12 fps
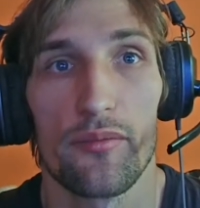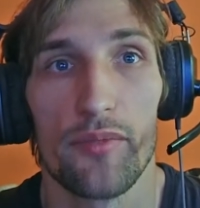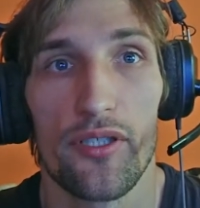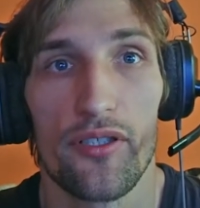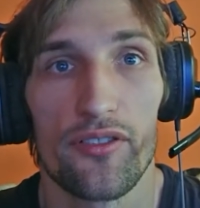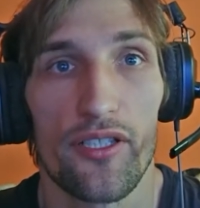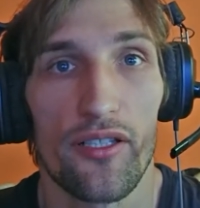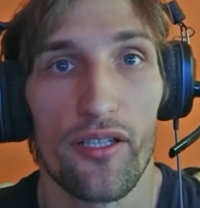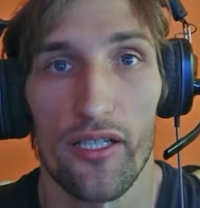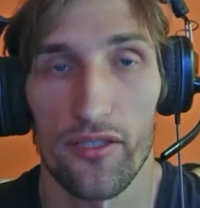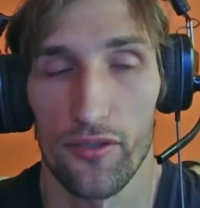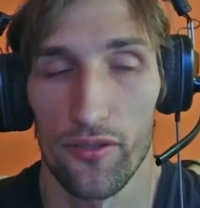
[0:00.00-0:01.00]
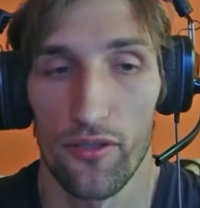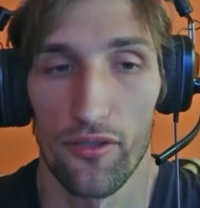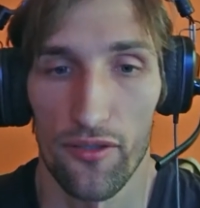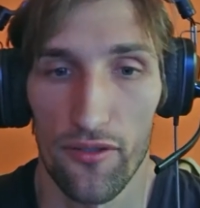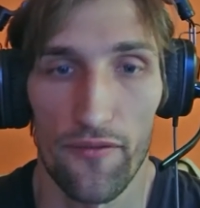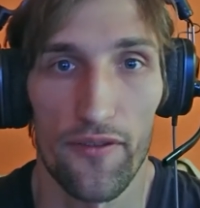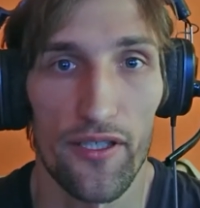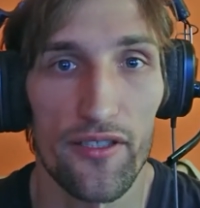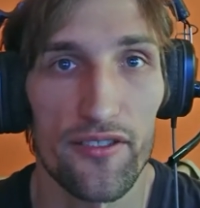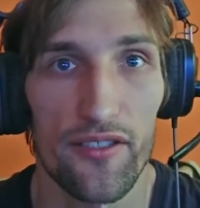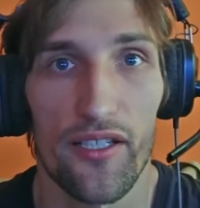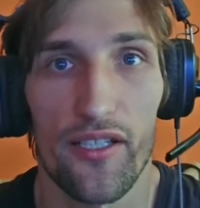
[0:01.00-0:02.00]
because I like to learn new
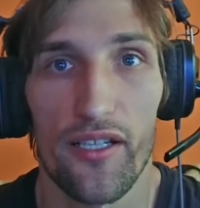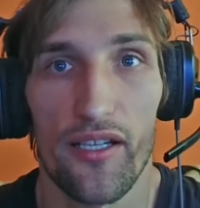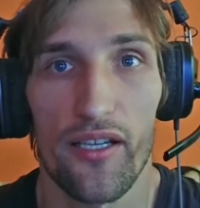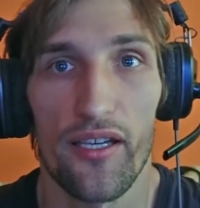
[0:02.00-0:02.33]
things uh,